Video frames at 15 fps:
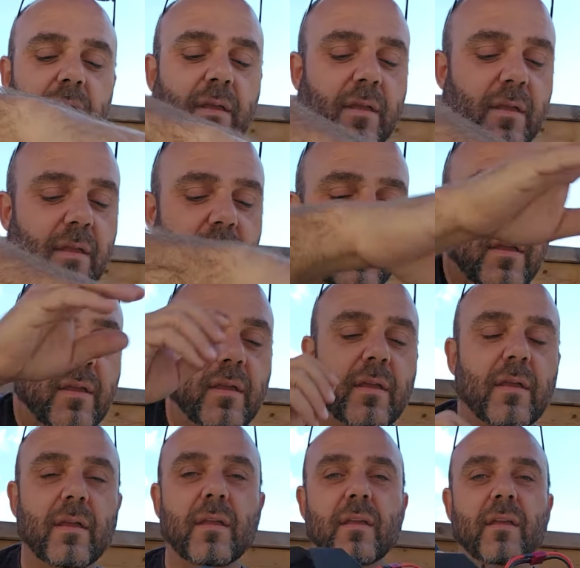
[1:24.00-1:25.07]

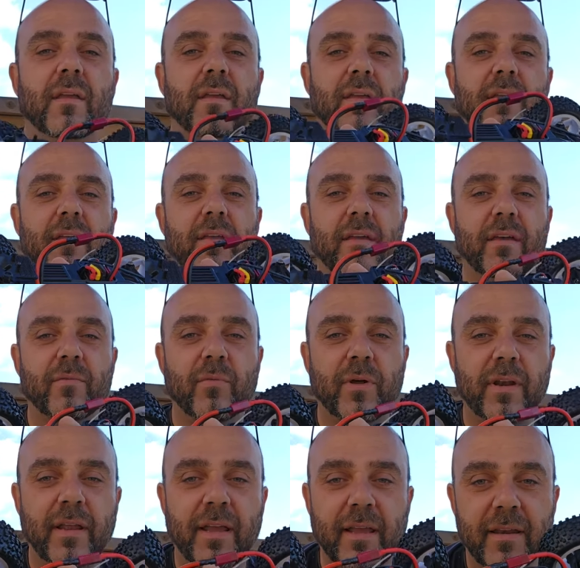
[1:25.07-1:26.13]
I went
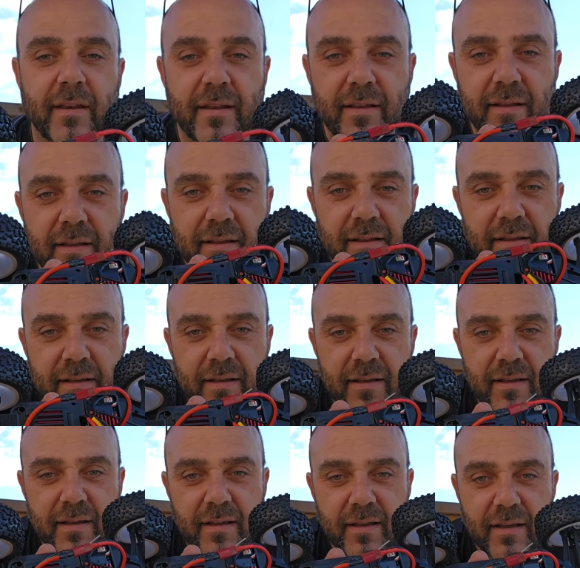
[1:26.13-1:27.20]
ahead
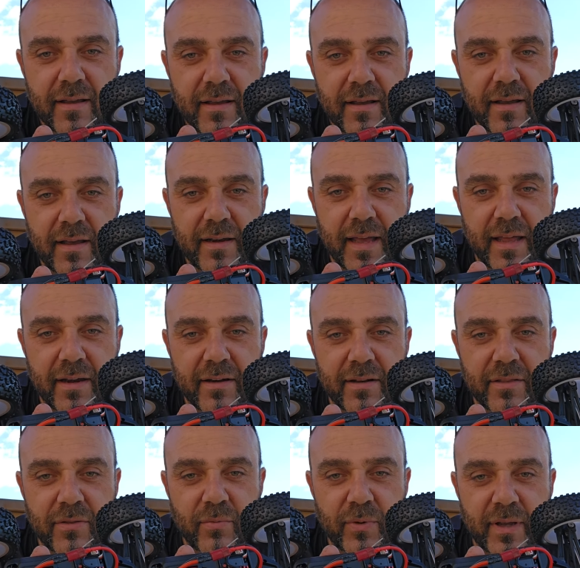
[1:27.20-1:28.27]
and added a
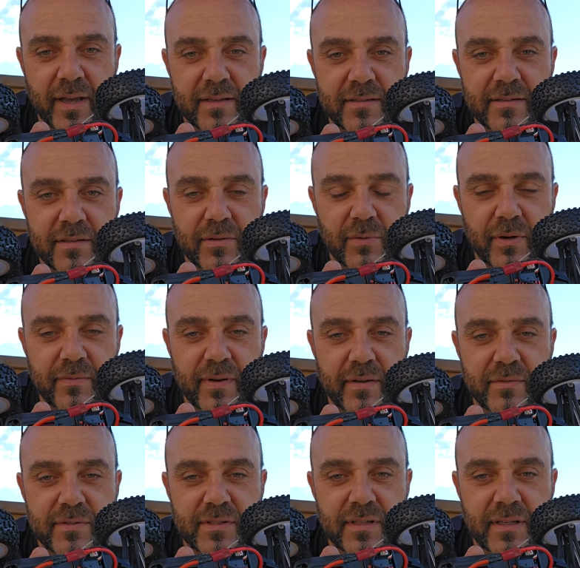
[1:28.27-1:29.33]
3S
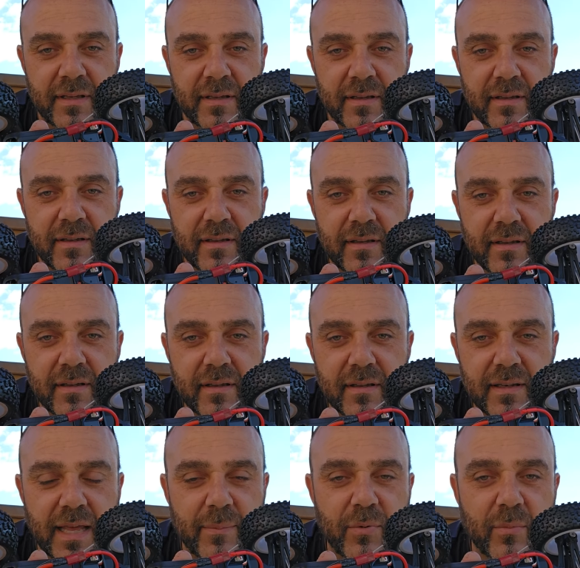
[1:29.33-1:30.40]
35C
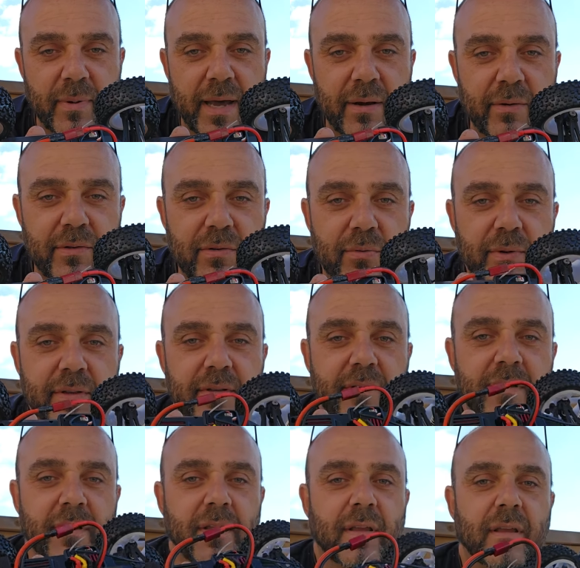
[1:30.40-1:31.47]
LiPo battery to it.
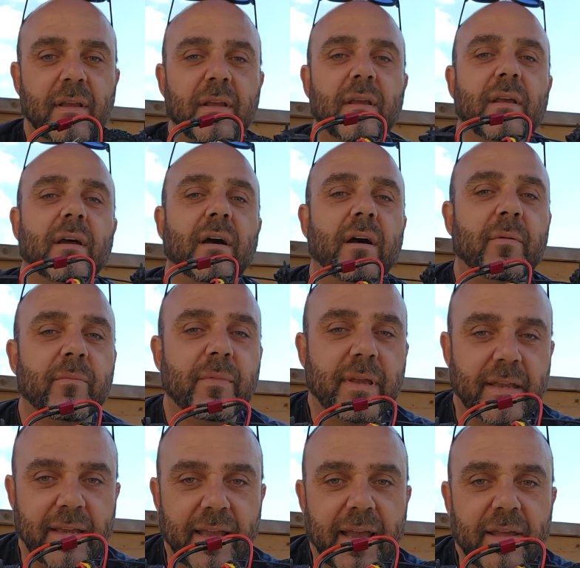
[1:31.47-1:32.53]
Um,
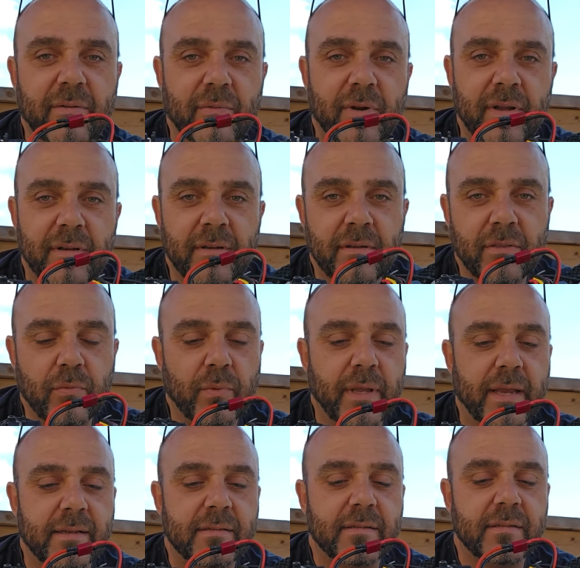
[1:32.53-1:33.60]
it can run
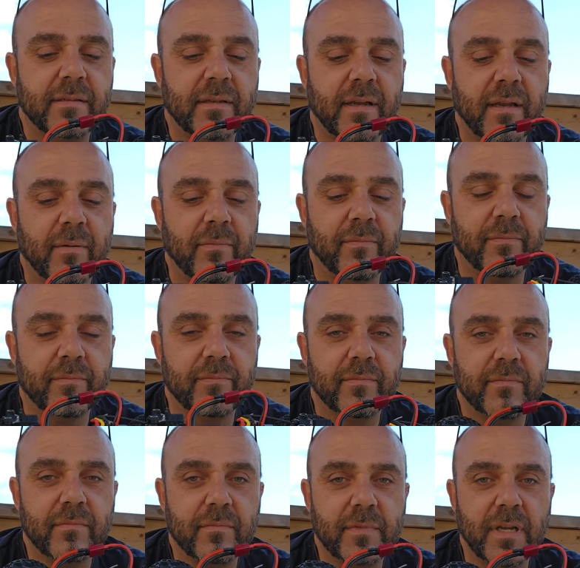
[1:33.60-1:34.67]
3S. Um,
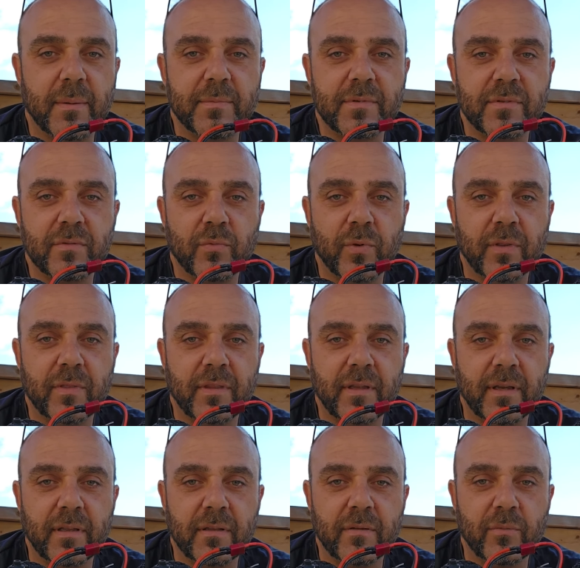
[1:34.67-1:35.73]
comes with the
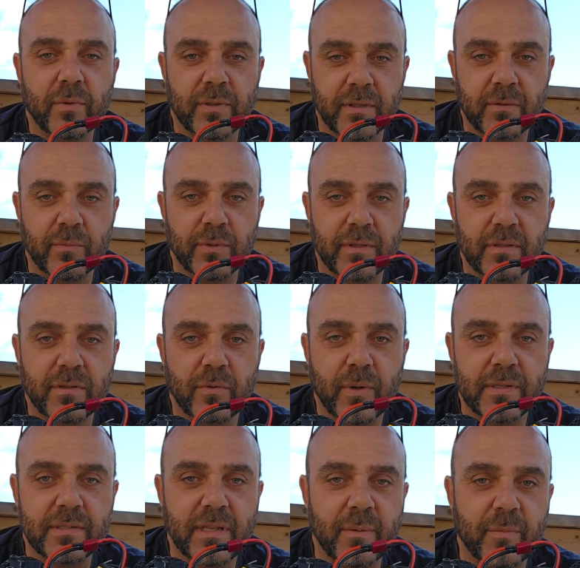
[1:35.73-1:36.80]
uh, with a, with the
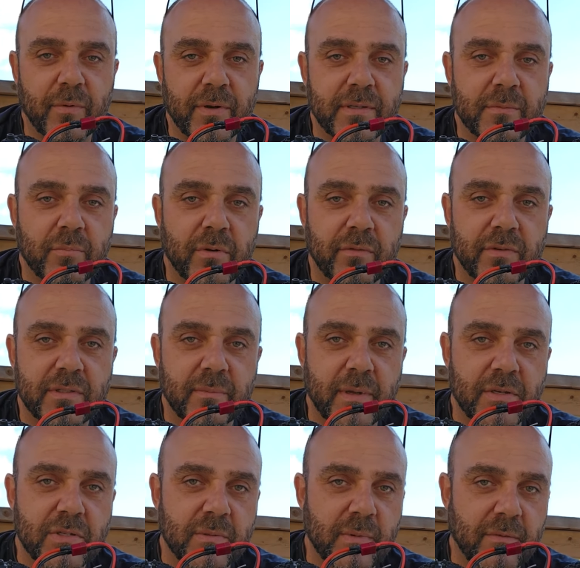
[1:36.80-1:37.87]
2S LiPo as previously
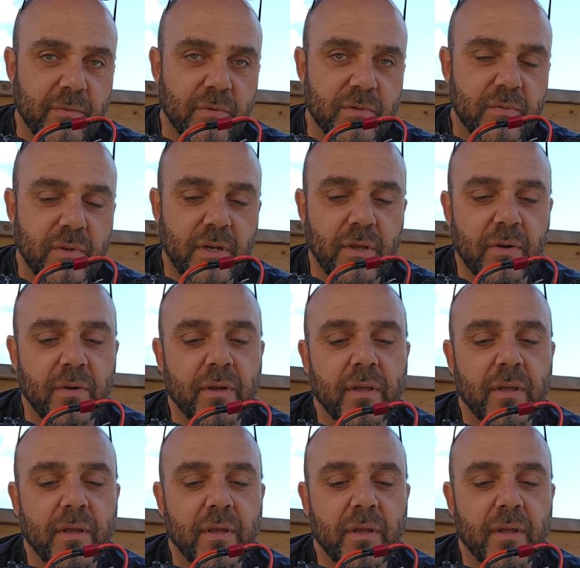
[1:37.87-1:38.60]
mentioned in my first video.